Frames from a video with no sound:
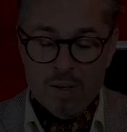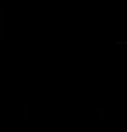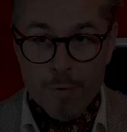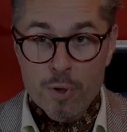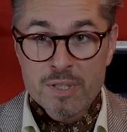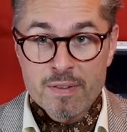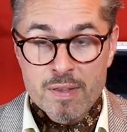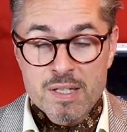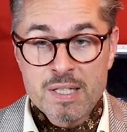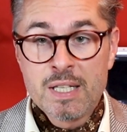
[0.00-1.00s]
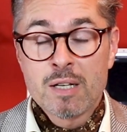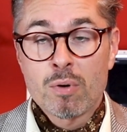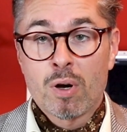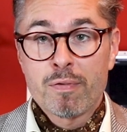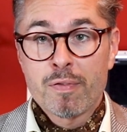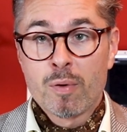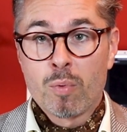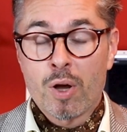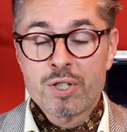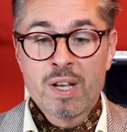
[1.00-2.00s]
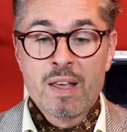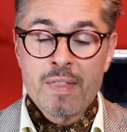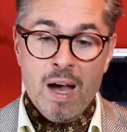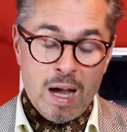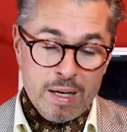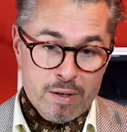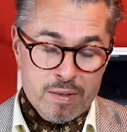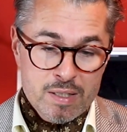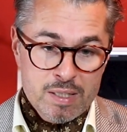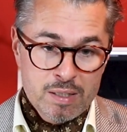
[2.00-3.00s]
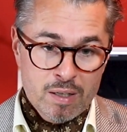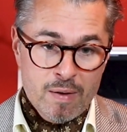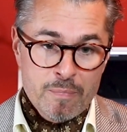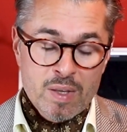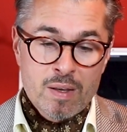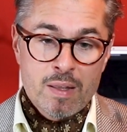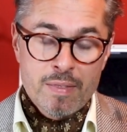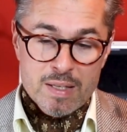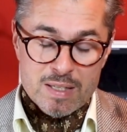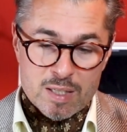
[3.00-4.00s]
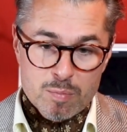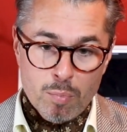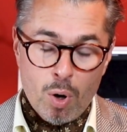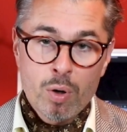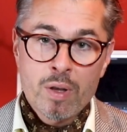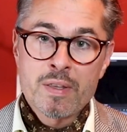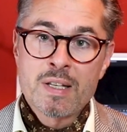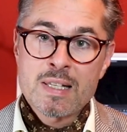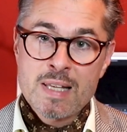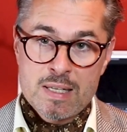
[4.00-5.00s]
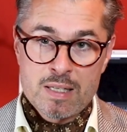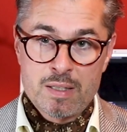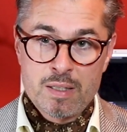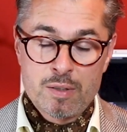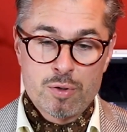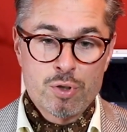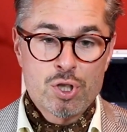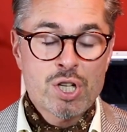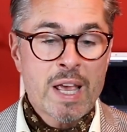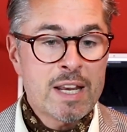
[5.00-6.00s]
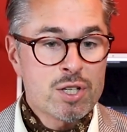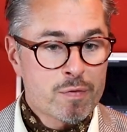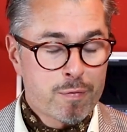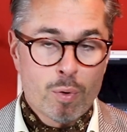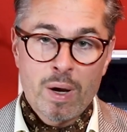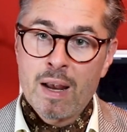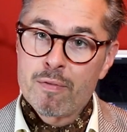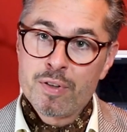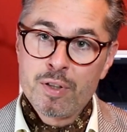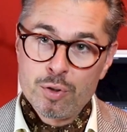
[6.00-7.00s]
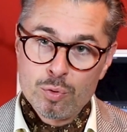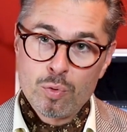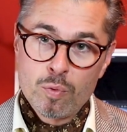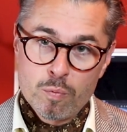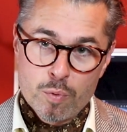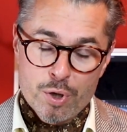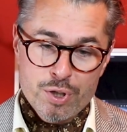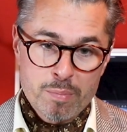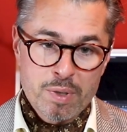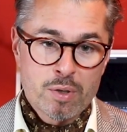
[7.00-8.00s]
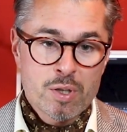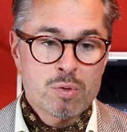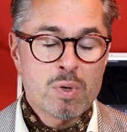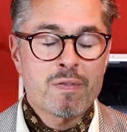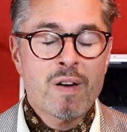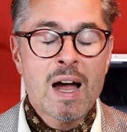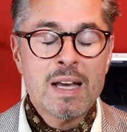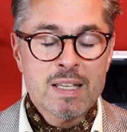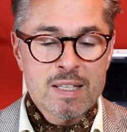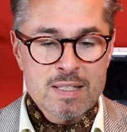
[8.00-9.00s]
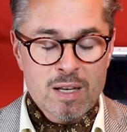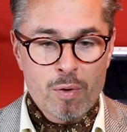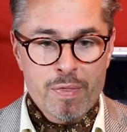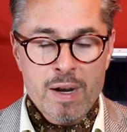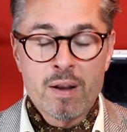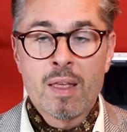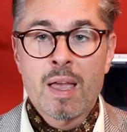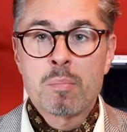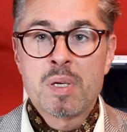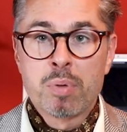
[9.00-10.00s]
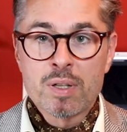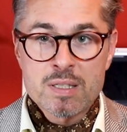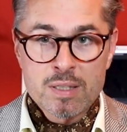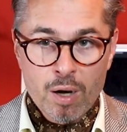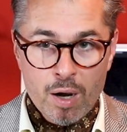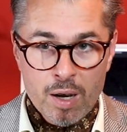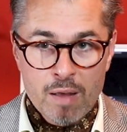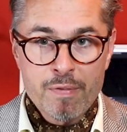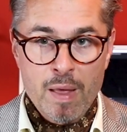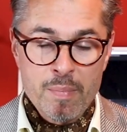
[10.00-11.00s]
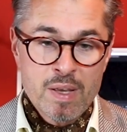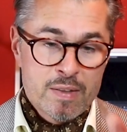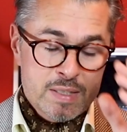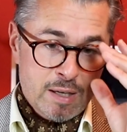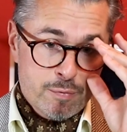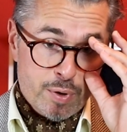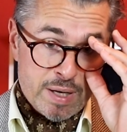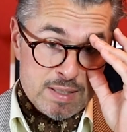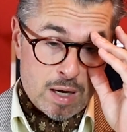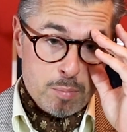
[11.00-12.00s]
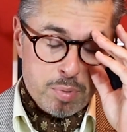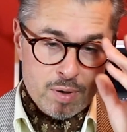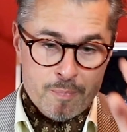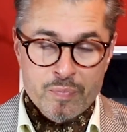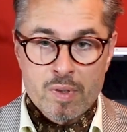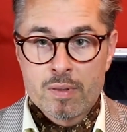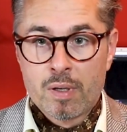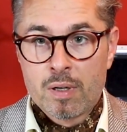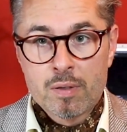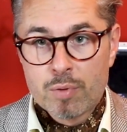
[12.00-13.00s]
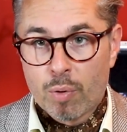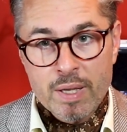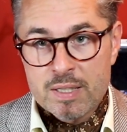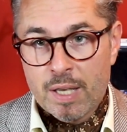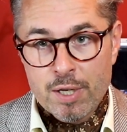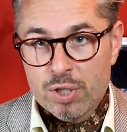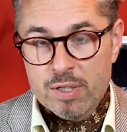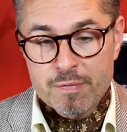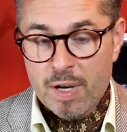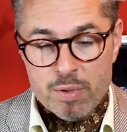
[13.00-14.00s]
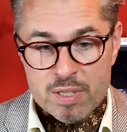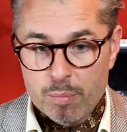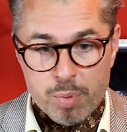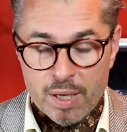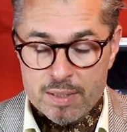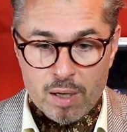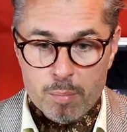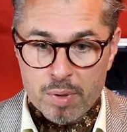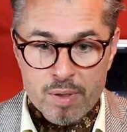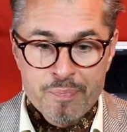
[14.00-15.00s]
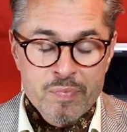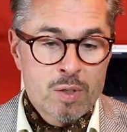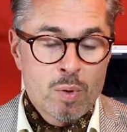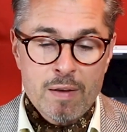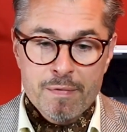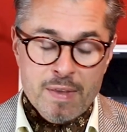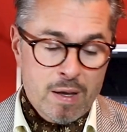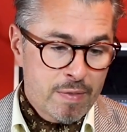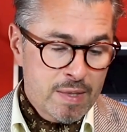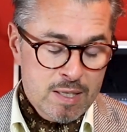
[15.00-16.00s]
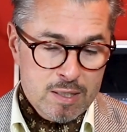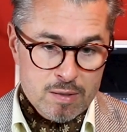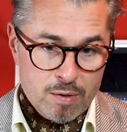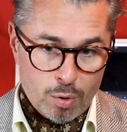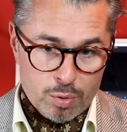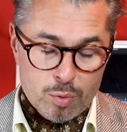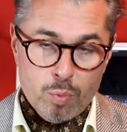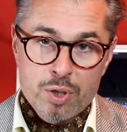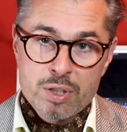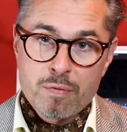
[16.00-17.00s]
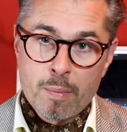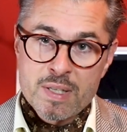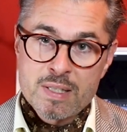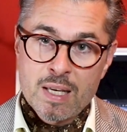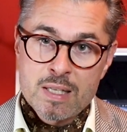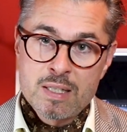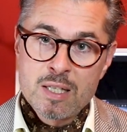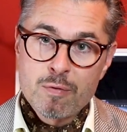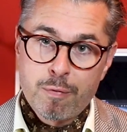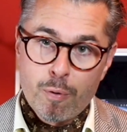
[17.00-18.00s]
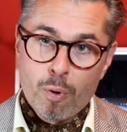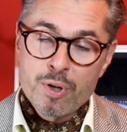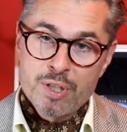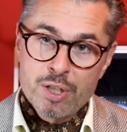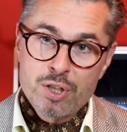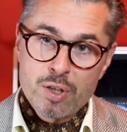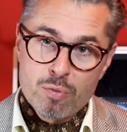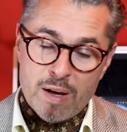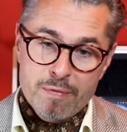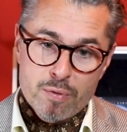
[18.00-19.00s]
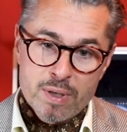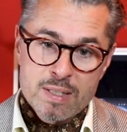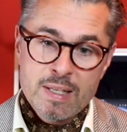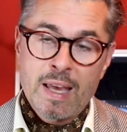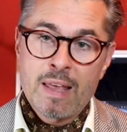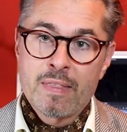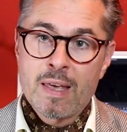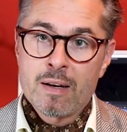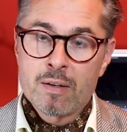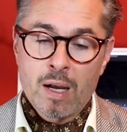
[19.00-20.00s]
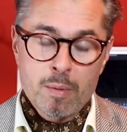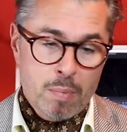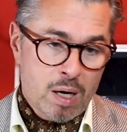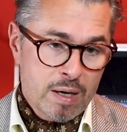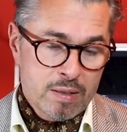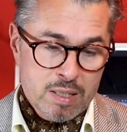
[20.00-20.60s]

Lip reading: First, the tier of the watch. The higher the tier, the smaller the necessity to change for every new version, because you have icons out there and people still love them. Take, for example, the Rolex Datejust. Very simple example. You have there these older watches from the 60s, 4-digit reference, and then like mine,